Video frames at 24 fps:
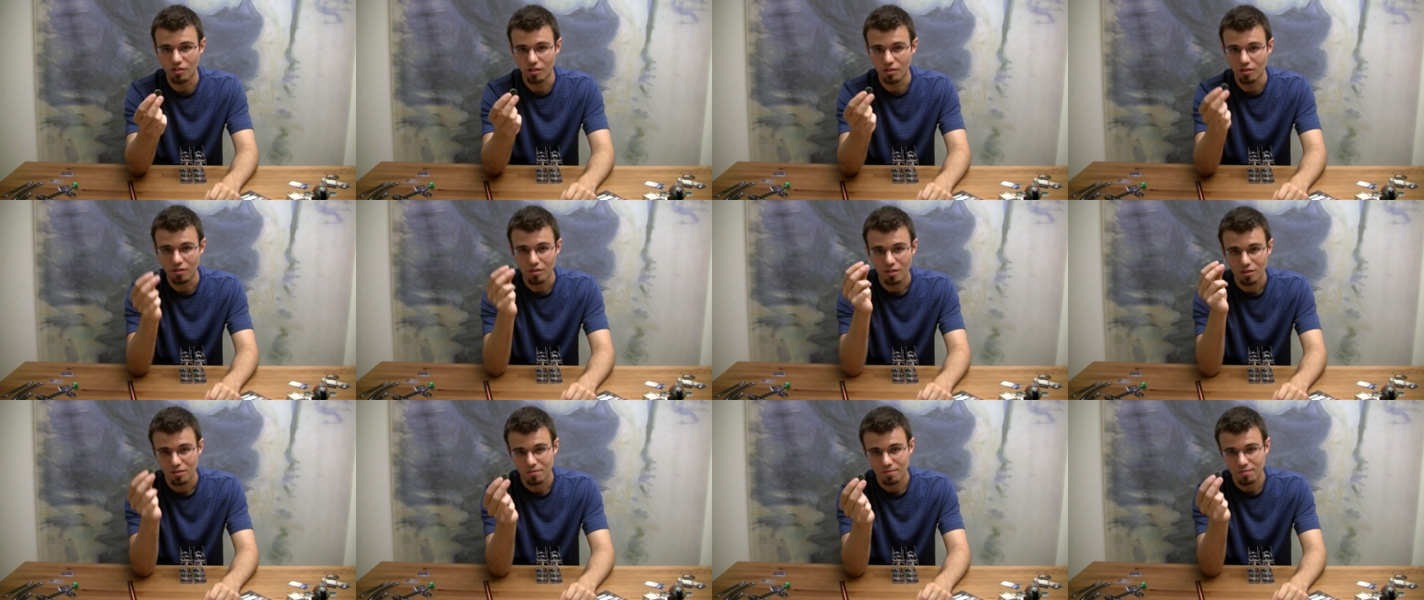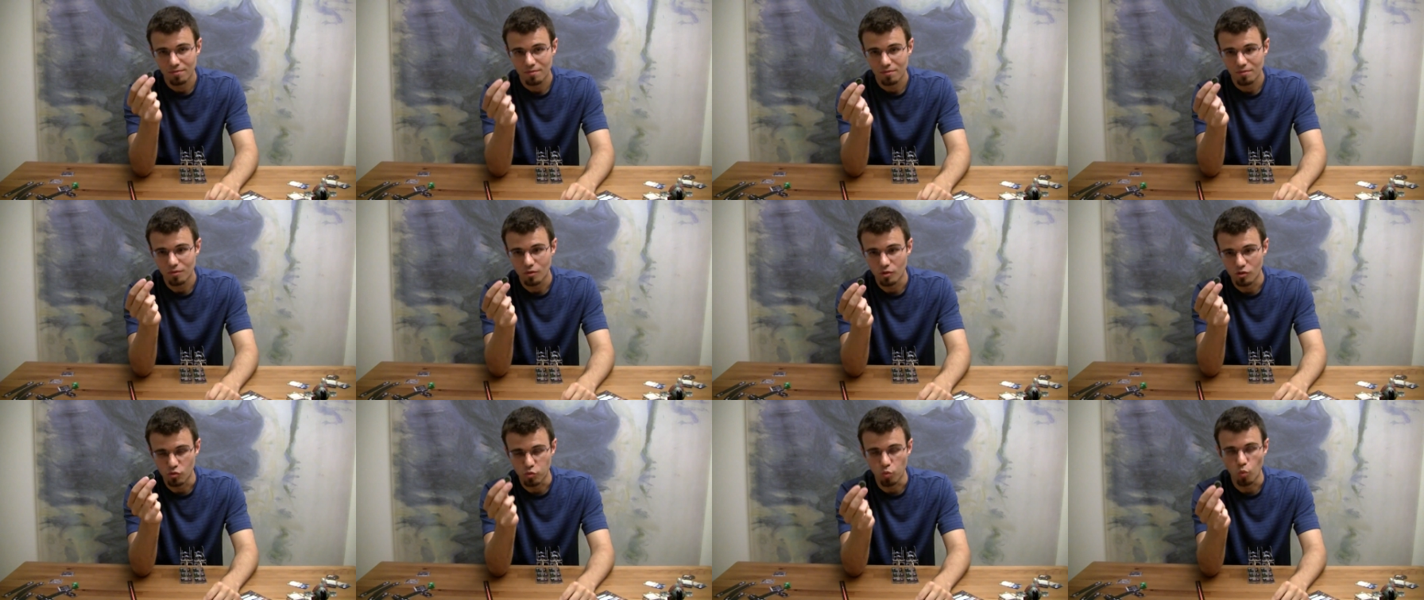and
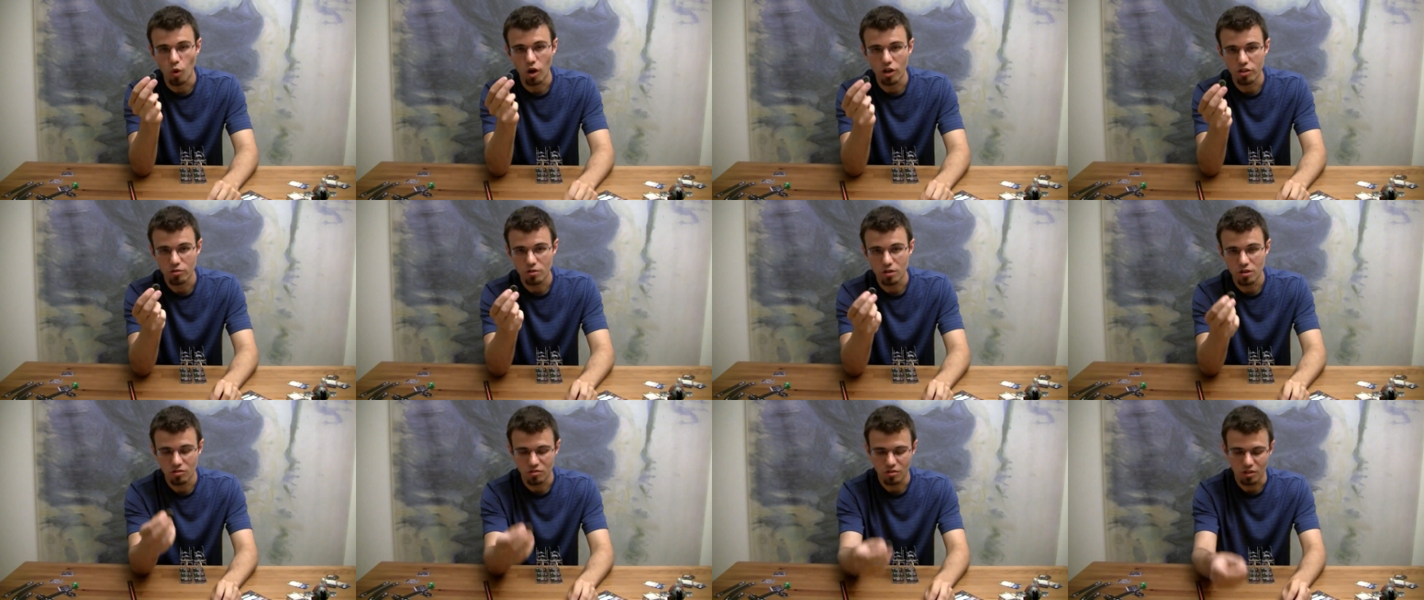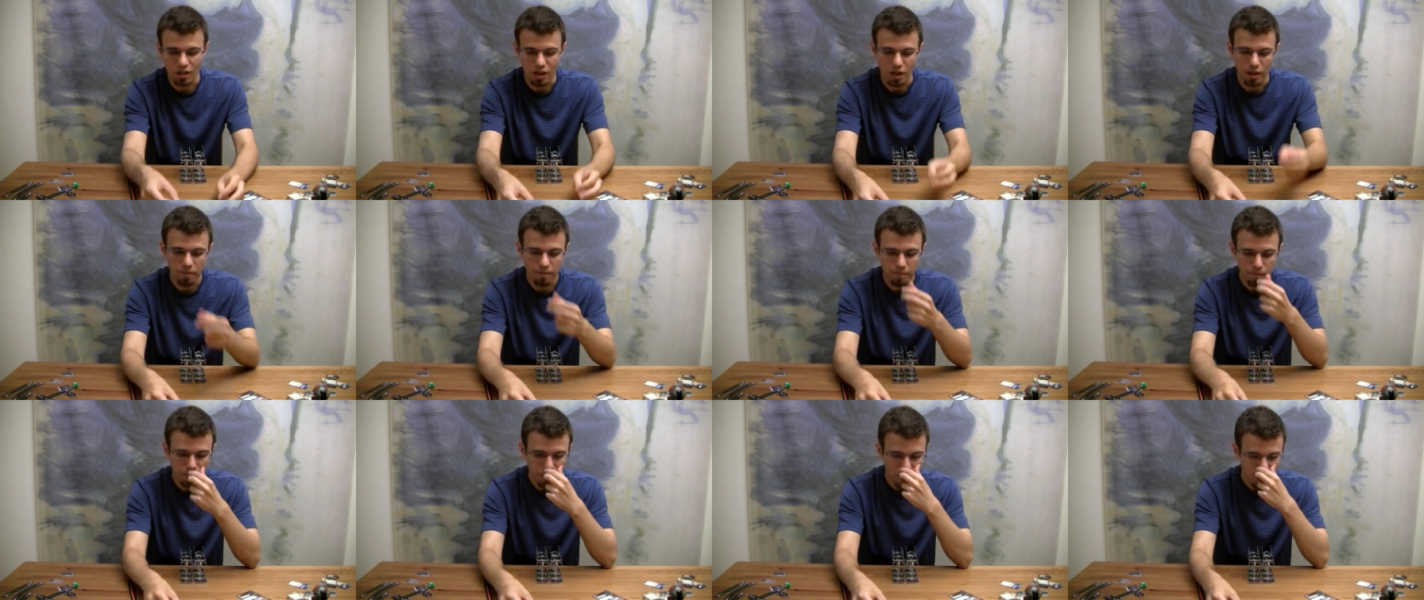there's 1 you need to get.